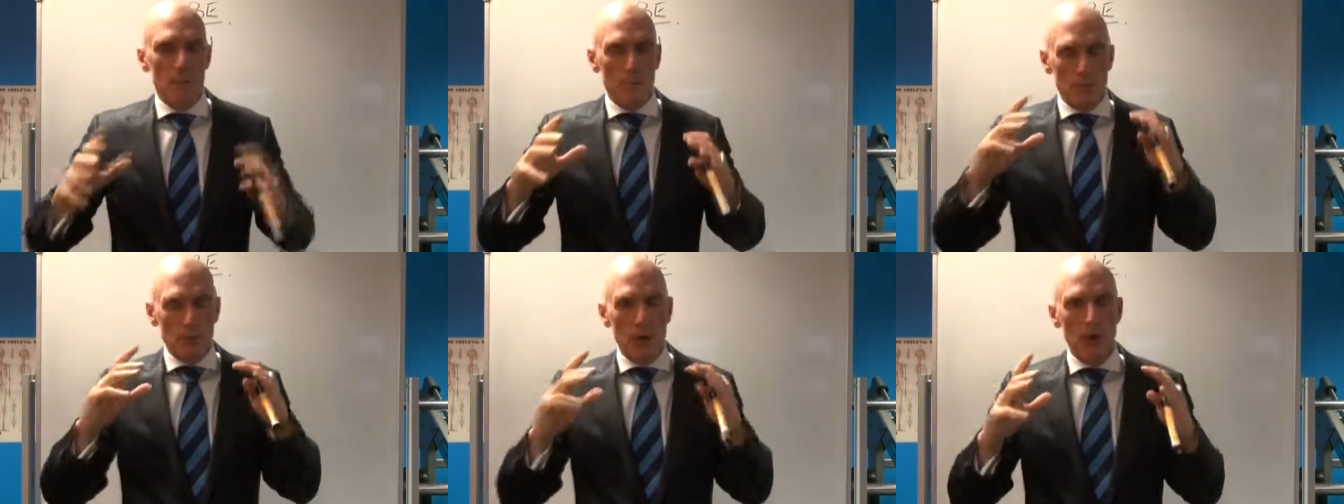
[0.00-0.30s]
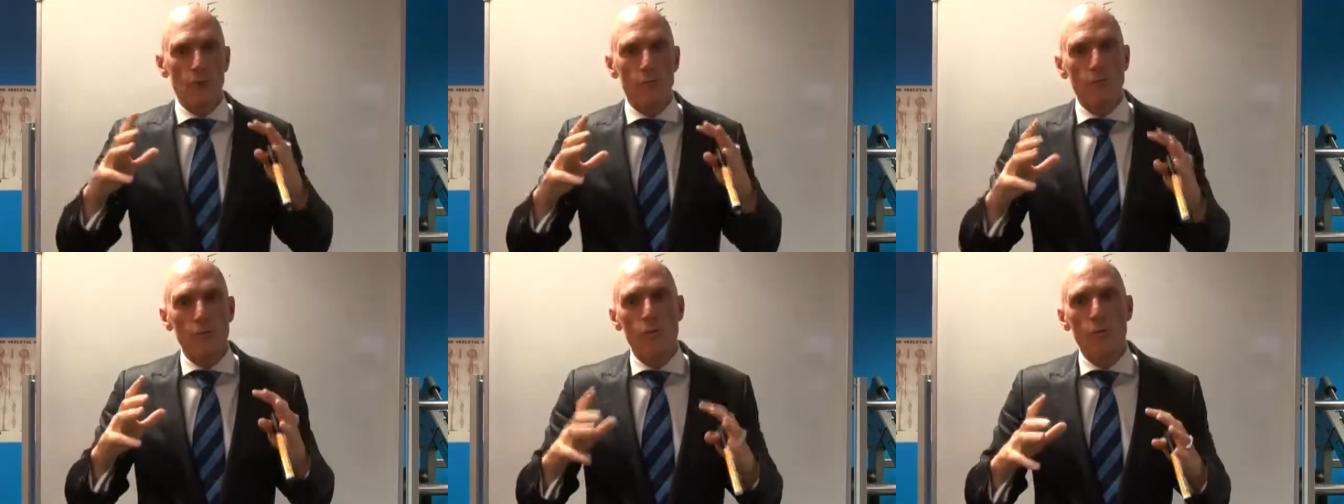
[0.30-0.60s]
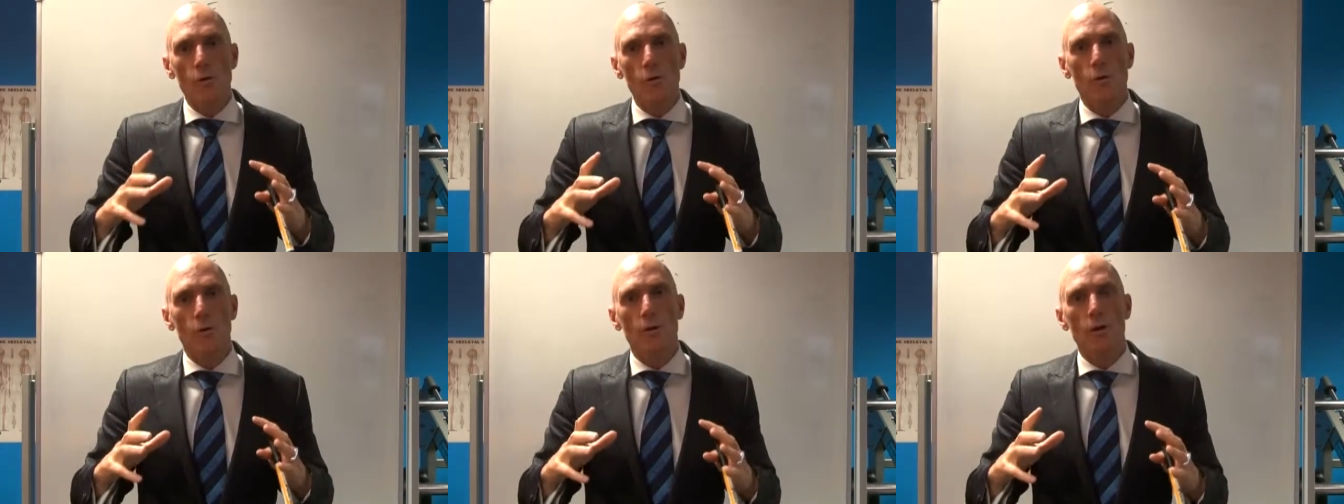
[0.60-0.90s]
But
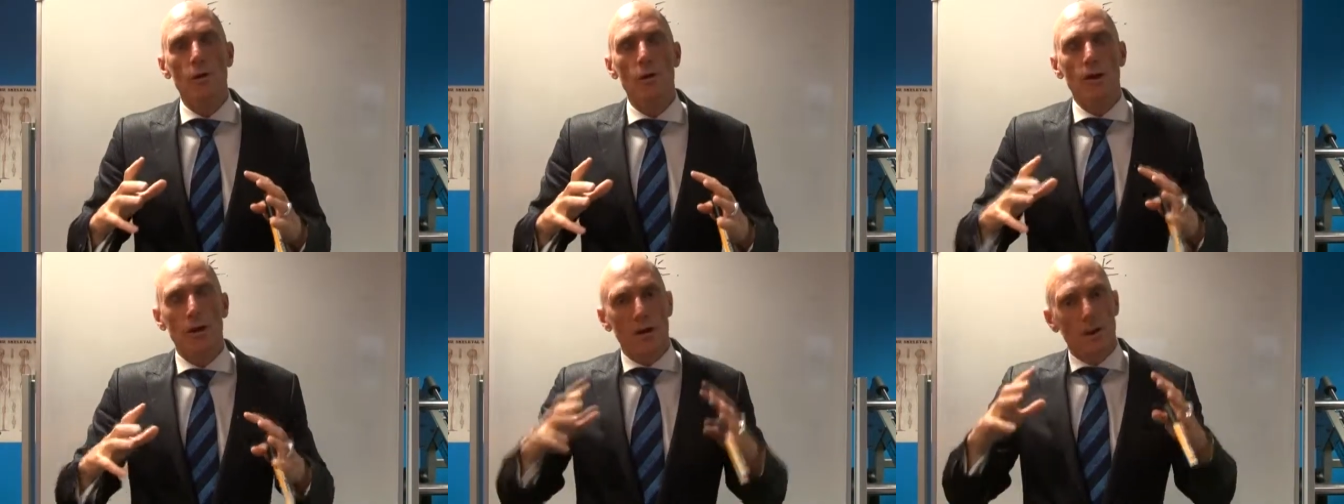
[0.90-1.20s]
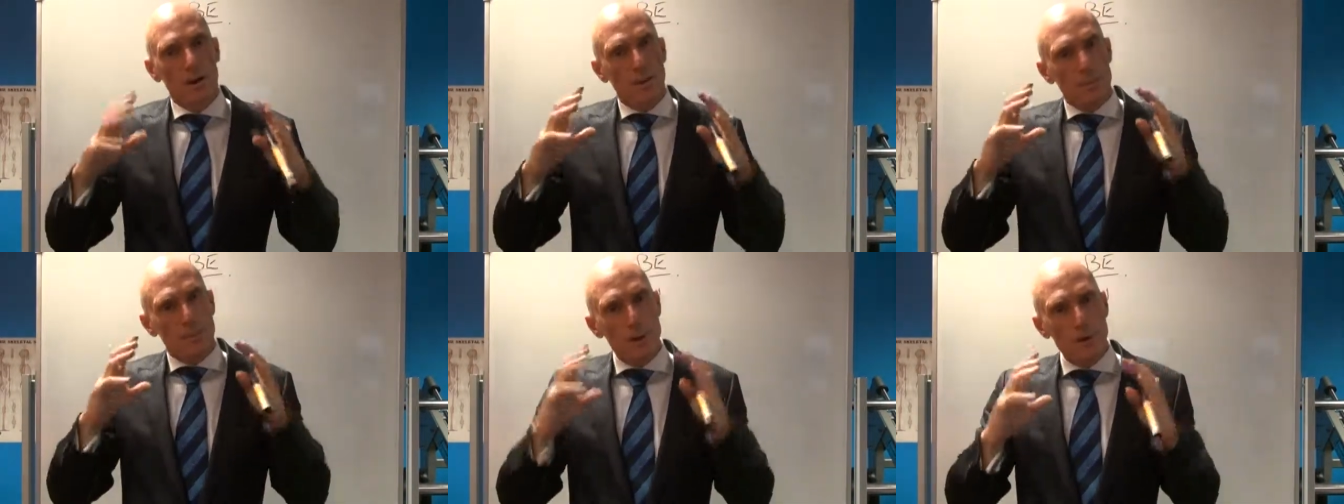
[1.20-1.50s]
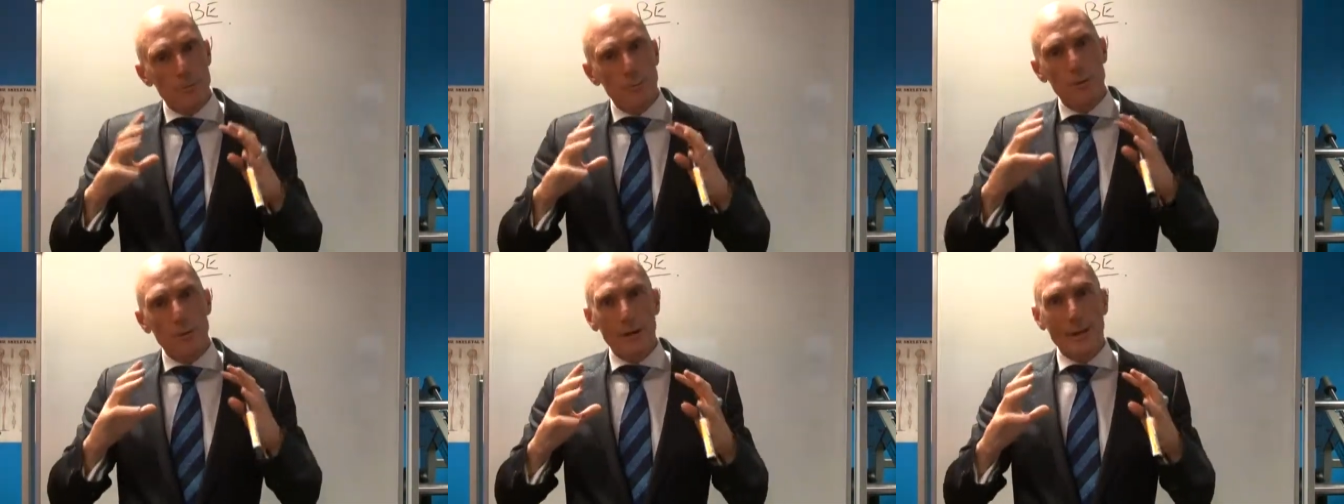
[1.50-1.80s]
overall,
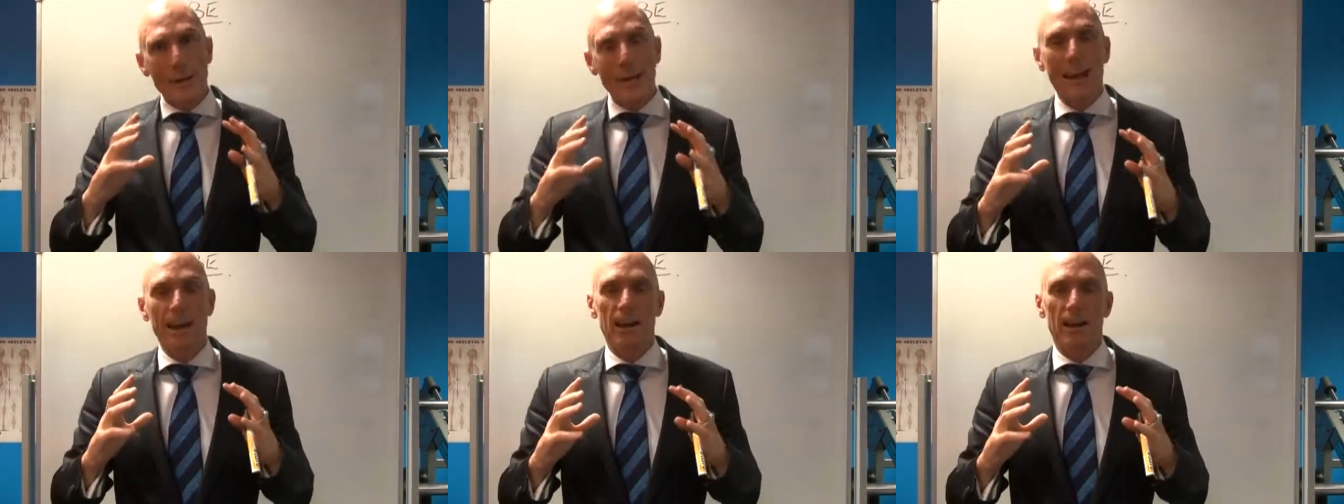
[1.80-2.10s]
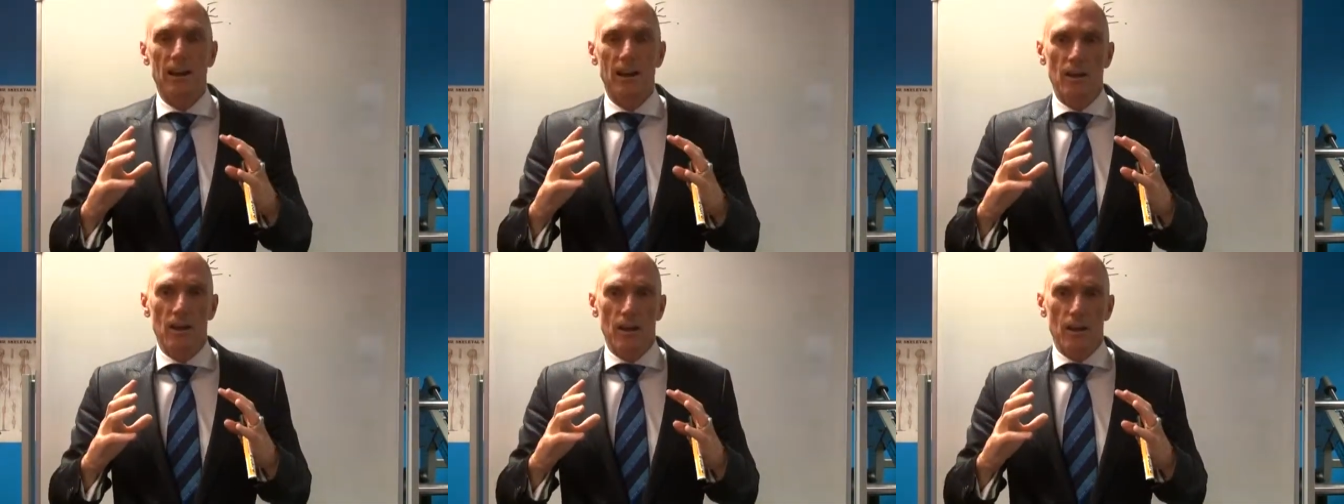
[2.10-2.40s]
people get,